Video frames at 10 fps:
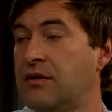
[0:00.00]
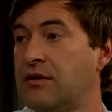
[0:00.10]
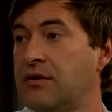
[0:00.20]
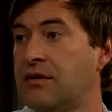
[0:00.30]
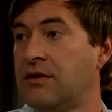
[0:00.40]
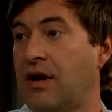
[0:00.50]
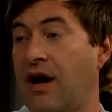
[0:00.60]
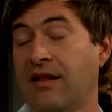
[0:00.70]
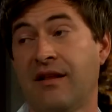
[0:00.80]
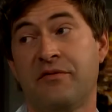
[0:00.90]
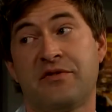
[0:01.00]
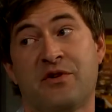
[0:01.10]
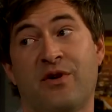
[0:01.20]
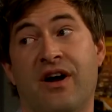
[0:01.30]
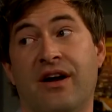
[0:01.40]
film. I love it's, to
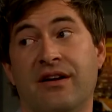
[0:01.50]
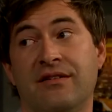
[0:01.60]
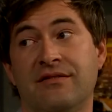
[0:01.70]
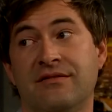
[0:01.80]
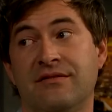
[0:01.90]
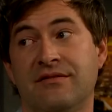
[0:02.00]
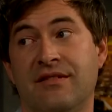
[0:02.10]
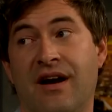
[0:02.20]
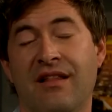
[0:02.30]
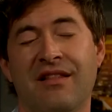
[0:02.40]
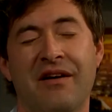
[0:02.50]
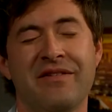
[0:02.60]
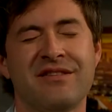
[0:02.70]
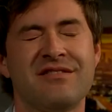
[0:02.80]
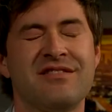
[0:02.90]
cry. Me too. I love
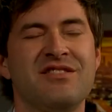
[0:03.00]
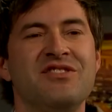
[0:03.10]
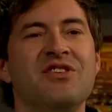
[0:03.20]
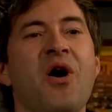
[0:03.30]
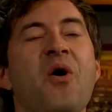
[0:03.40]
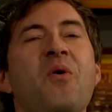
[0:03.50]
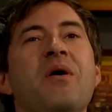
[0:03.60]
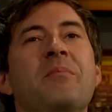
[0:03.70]
it so I